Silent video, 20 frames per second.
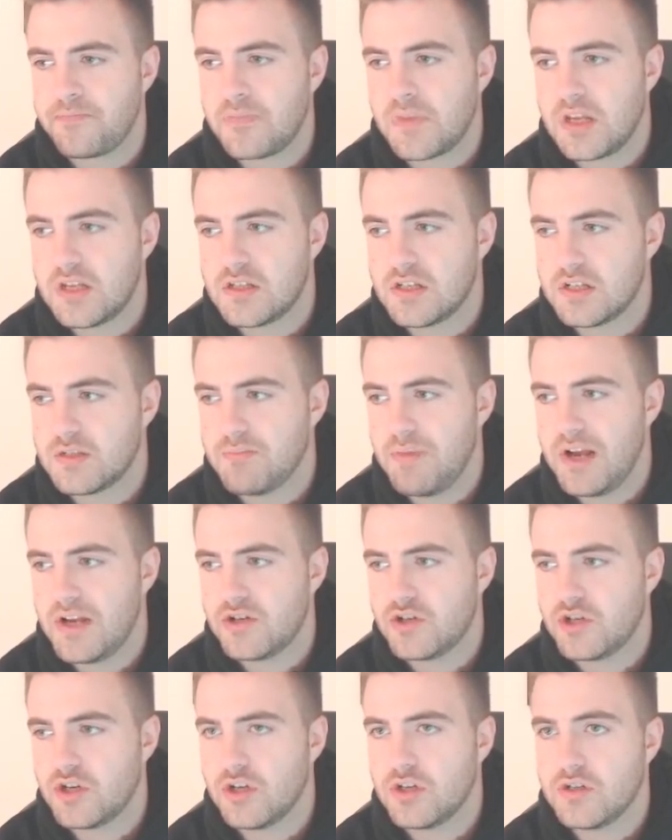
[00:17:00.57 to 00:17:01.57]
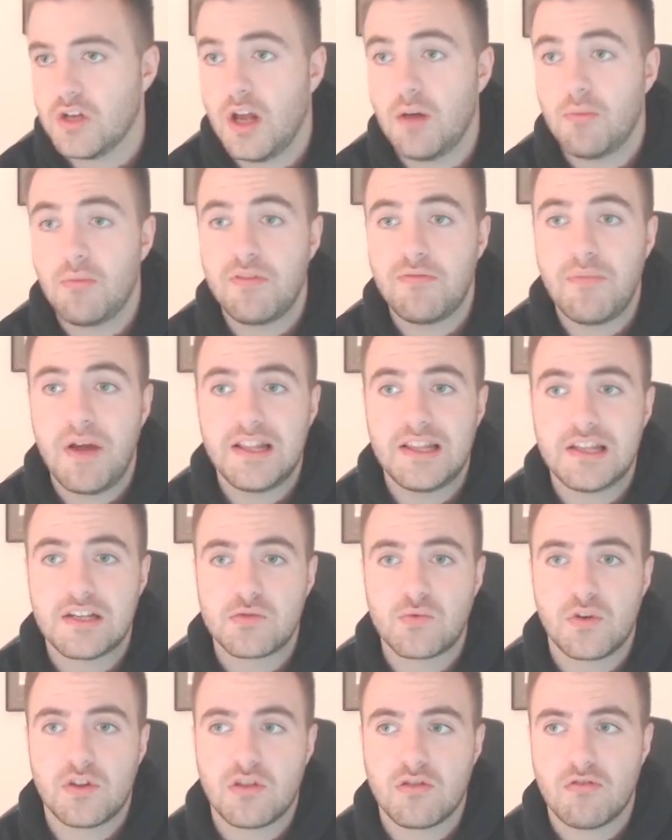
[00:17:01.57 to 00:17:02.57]
suspensions, and we've made this
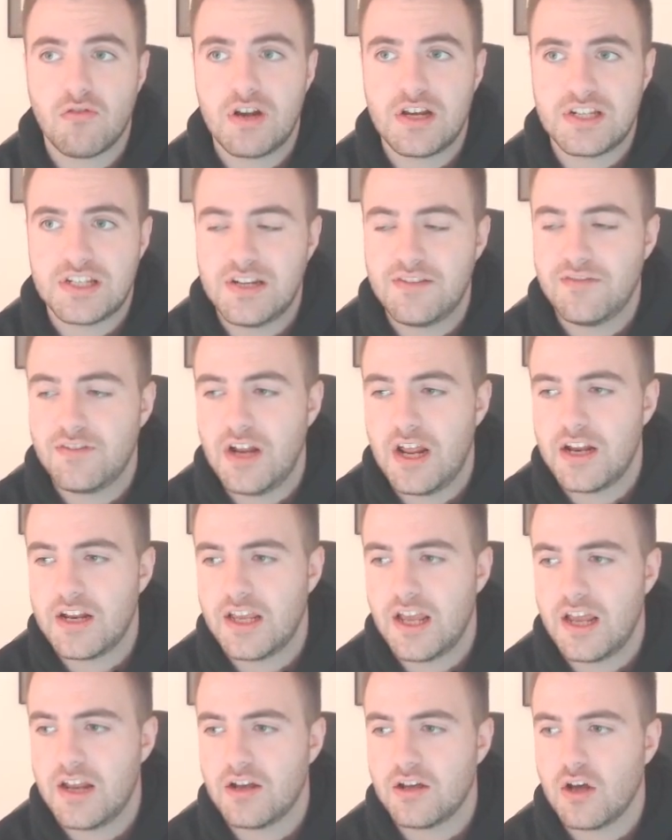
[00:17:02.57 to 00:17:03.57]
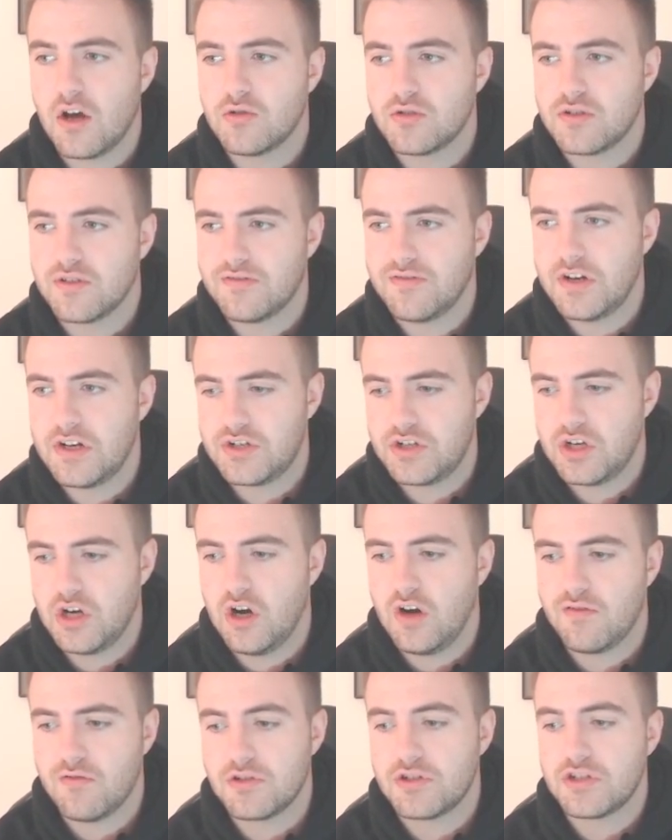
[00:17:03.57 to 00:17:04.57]
one 3. Stephen Enner getting a goal to finish it
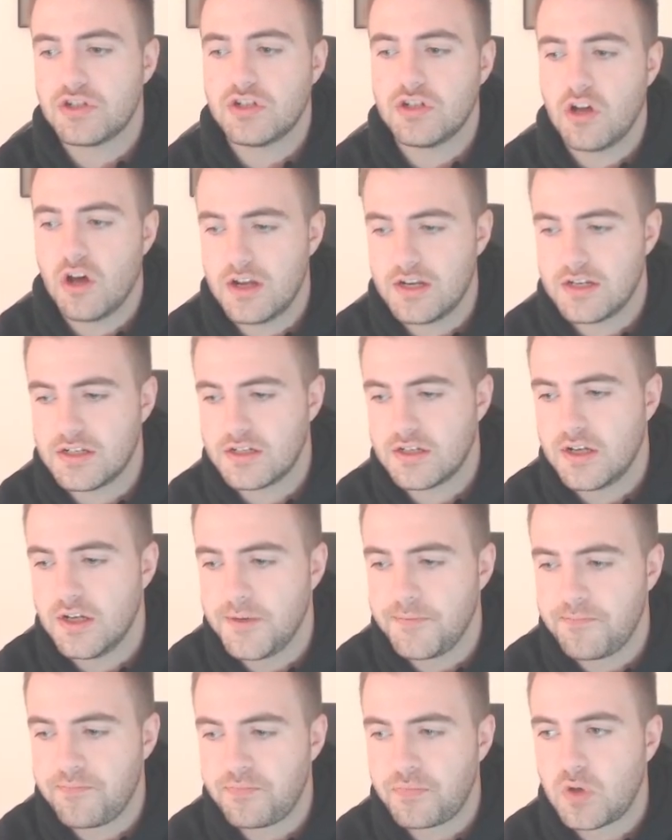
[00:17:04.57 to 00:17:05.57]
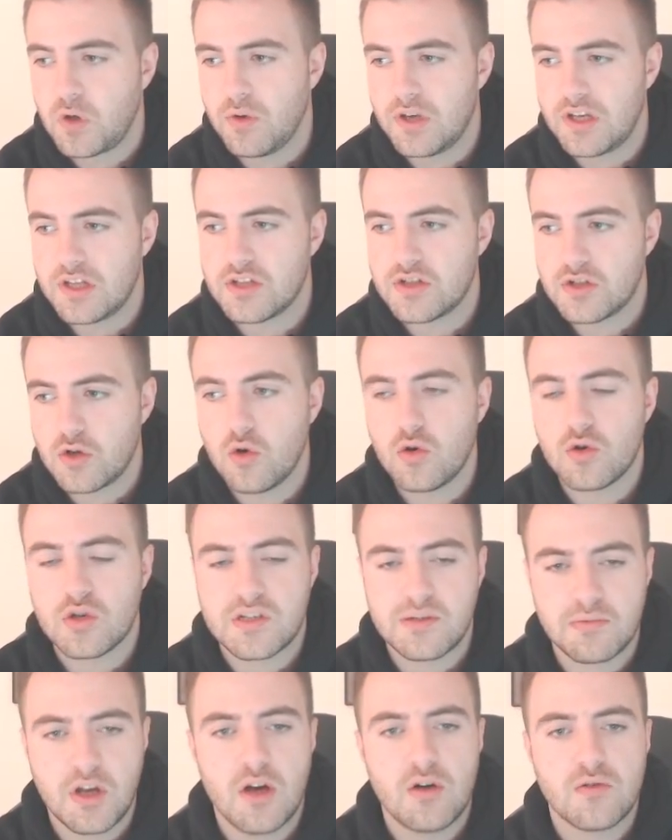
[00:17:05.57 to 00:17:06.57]
off, which is nice. We can score
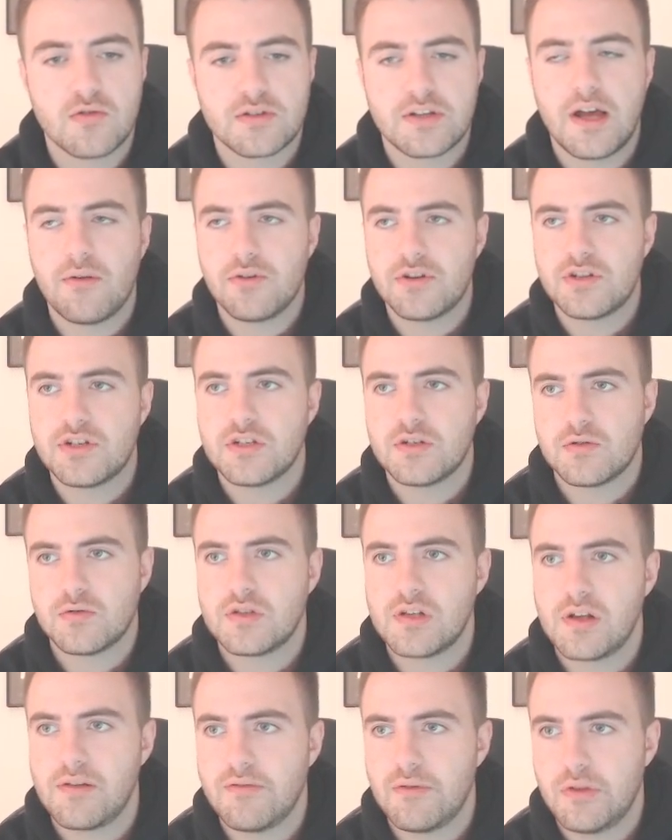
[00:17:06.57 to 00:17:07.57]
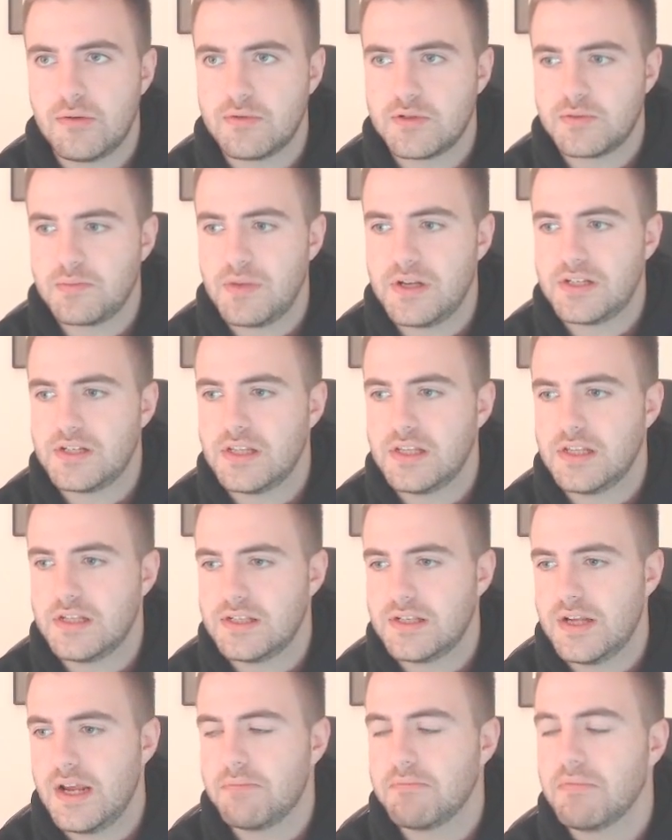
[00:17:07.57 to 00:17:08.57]
some goals now, which is something that was missed in this
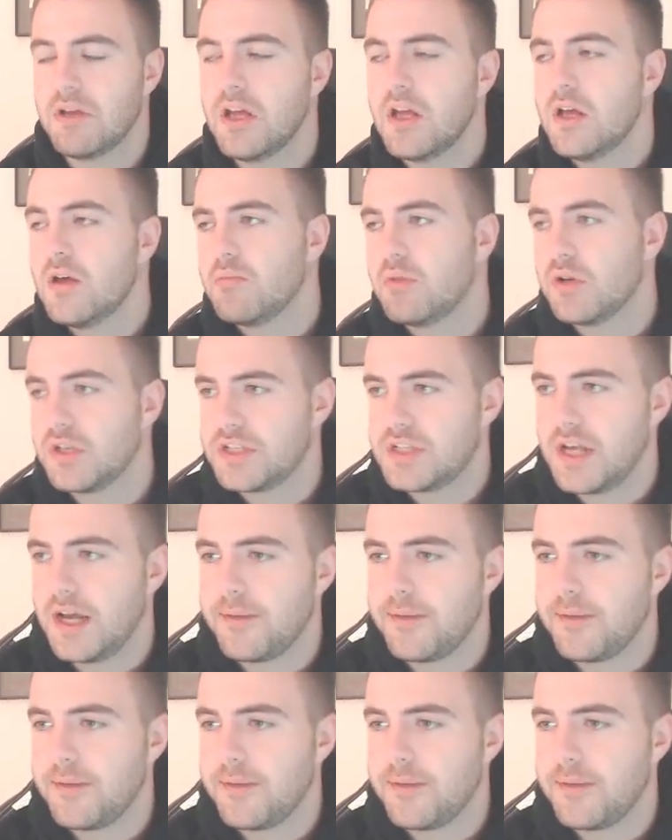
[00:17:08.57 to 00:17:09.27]
team. But